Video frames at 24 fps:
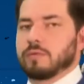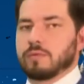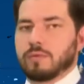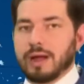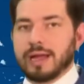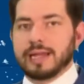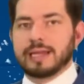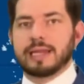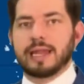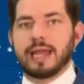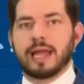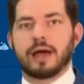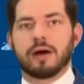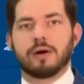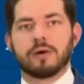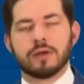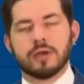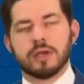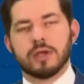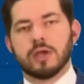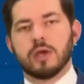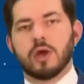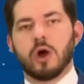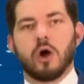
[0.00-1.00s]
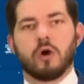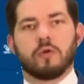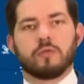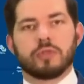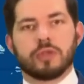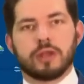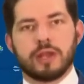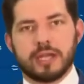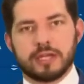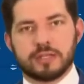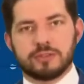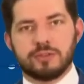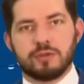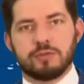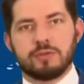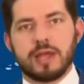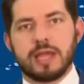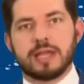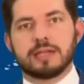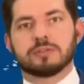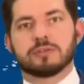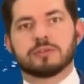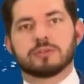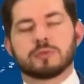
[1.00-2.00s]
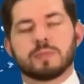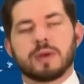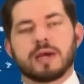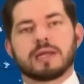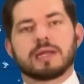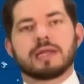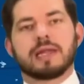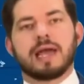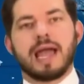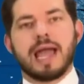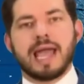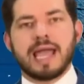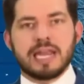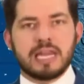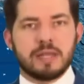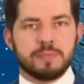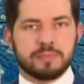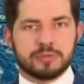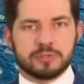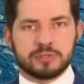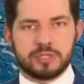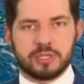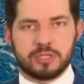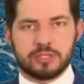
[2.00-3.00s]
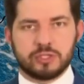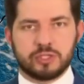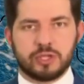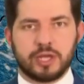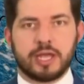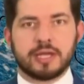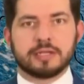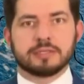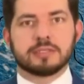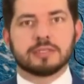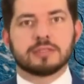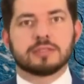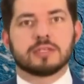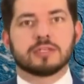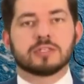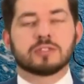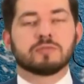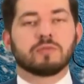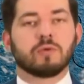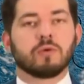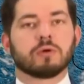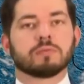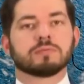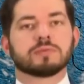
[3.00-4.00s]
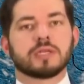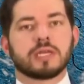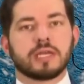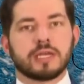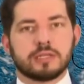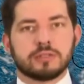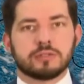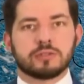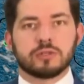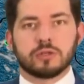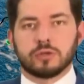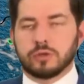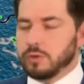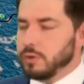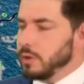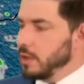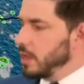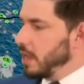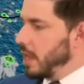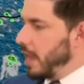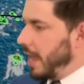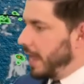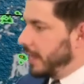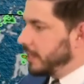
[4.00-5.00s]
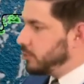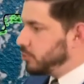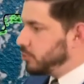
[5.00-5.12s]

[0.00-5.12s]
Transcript: Right now, over the next few days, there's about an 80% chance that this forms into a